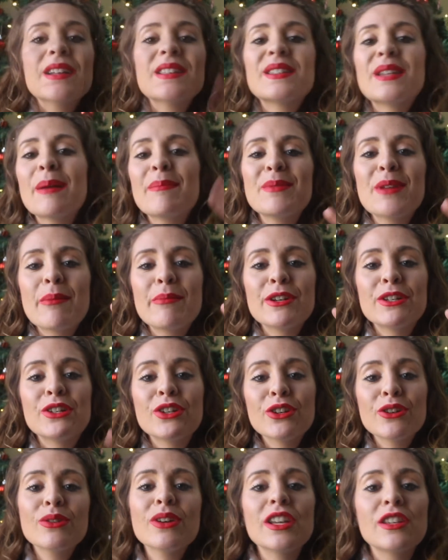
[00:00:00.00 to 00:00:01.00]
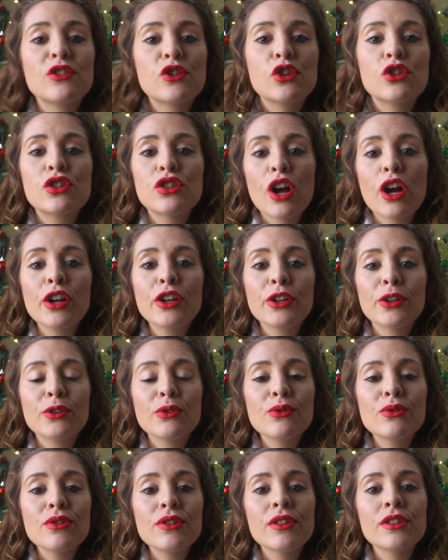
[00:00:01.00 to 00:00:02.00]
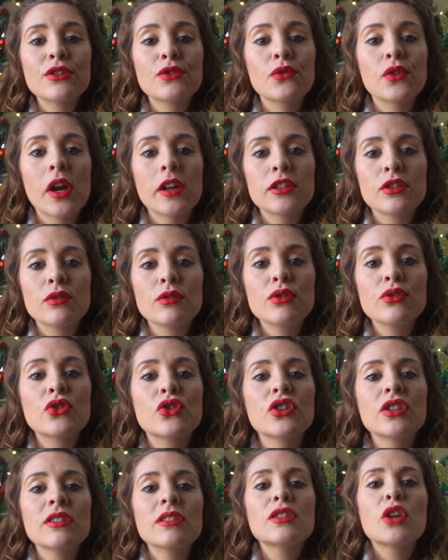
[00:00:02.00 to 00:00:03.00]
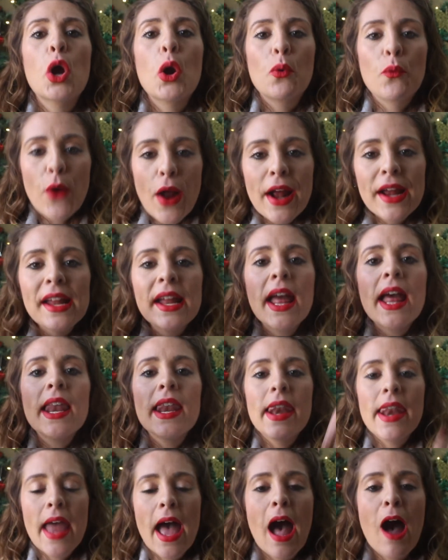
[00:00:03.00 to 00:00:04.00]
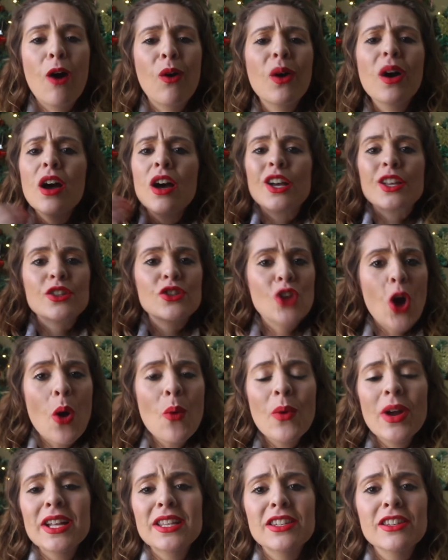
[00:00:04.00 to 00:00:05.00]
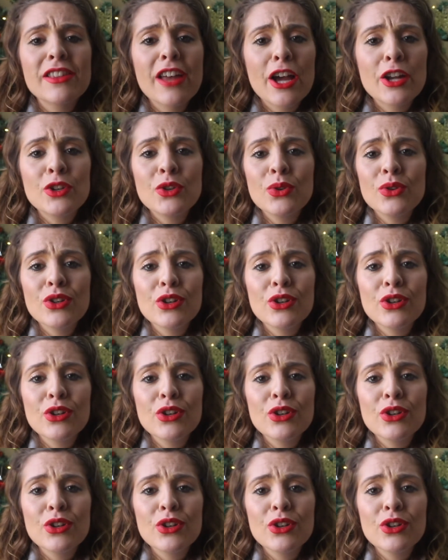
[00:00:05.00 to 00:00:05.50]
Tip number two is to start your New Year's resolutions right now. Don't wait till that new